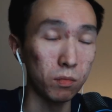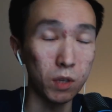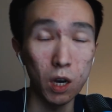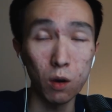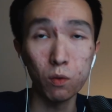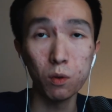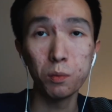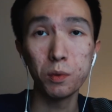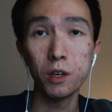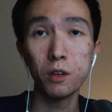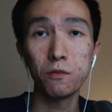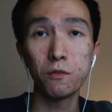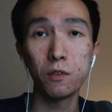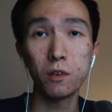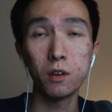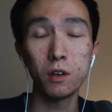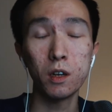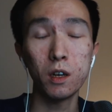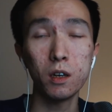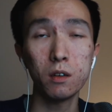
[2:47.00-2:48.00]
That will be it
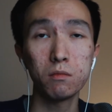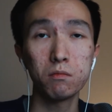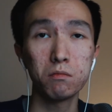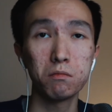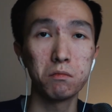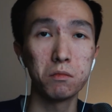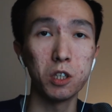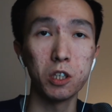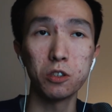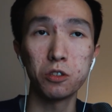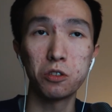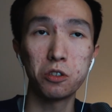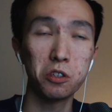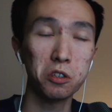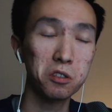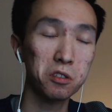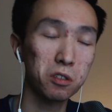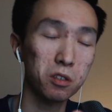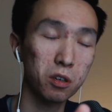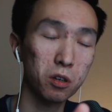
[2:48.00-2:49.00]
for today. That's
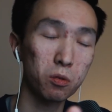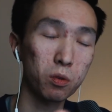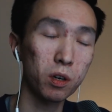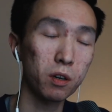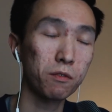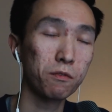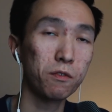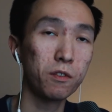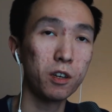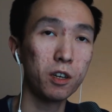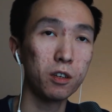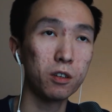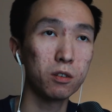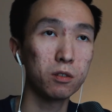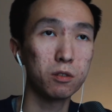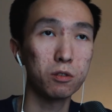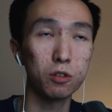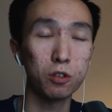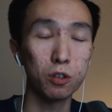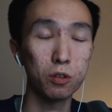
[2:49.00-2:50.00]
just a quick
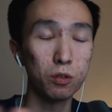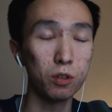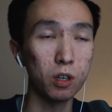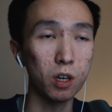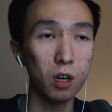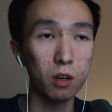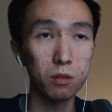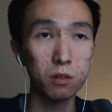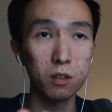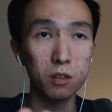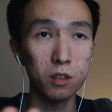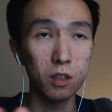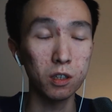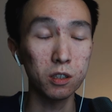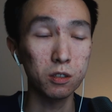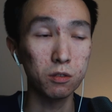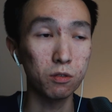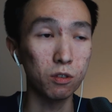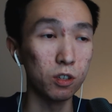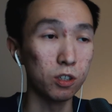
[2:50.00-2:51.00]
video to show you how to
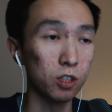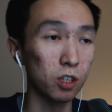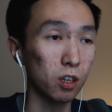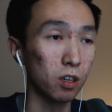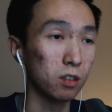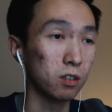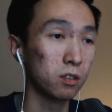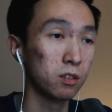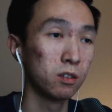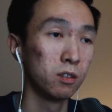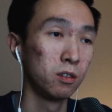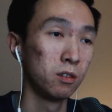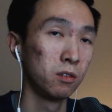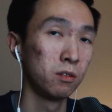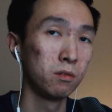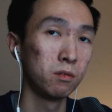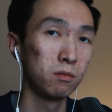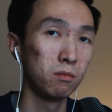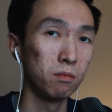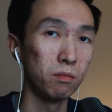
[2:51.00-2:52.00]
take screenshots.
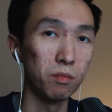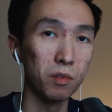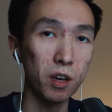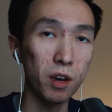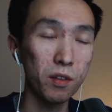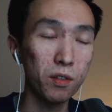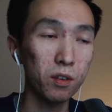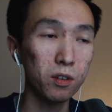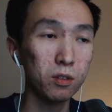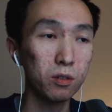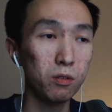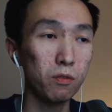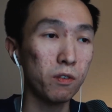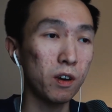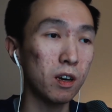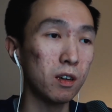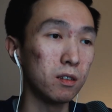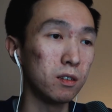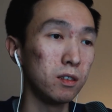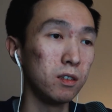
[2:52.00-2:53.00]
Nothing too
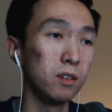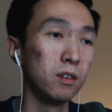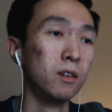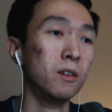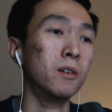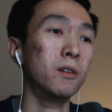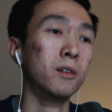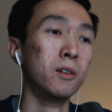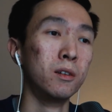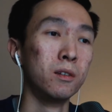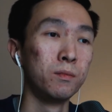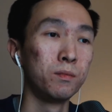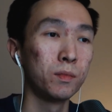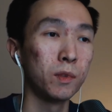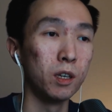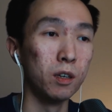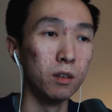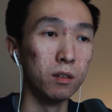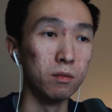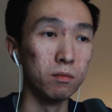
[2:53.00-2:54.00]
fancy.
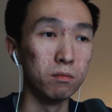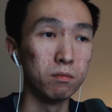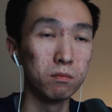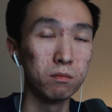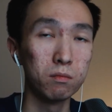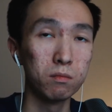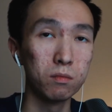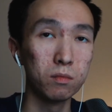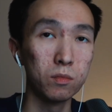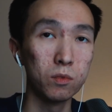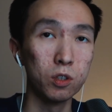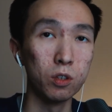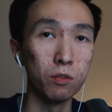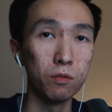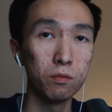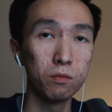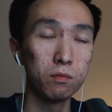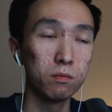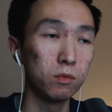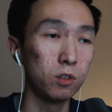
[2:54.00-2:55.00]
And
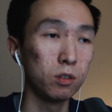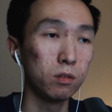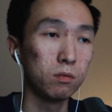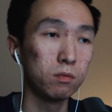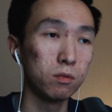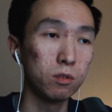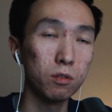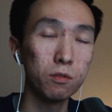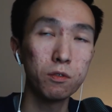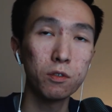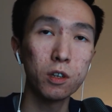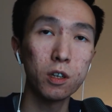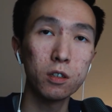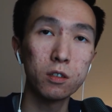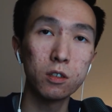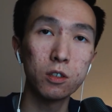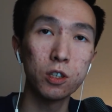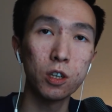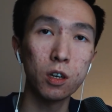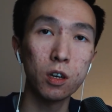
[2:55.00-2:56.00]
don't
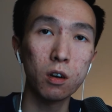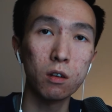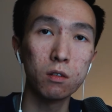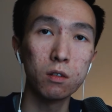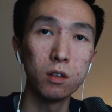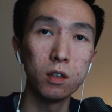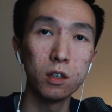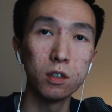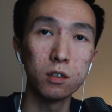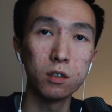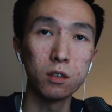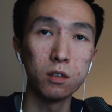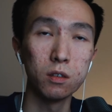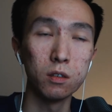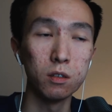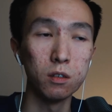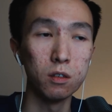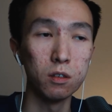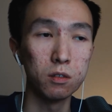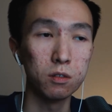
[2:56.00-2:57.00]
forget to check out the links
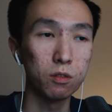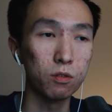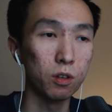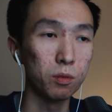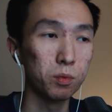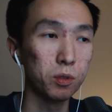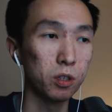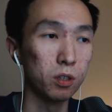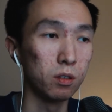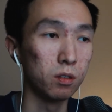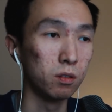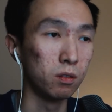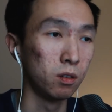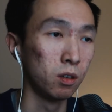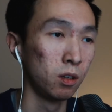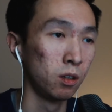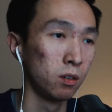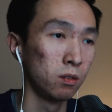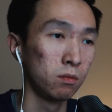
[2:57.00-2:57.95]
in the description,